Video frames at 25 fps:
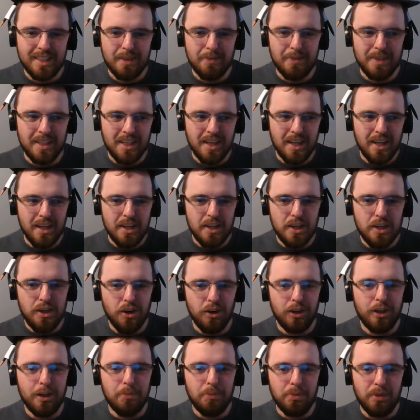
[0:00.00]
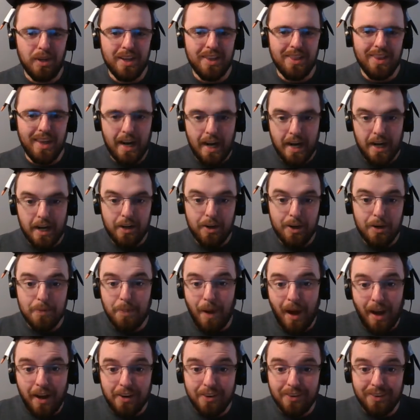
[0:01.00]
I mean, you don't complain that Harry
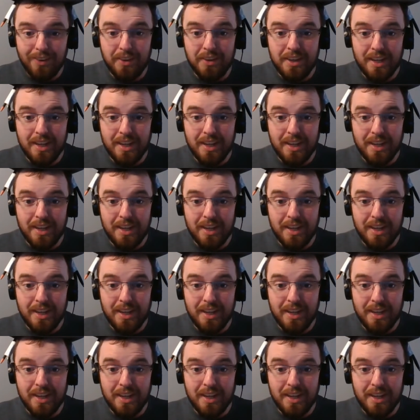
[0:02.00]
Potter and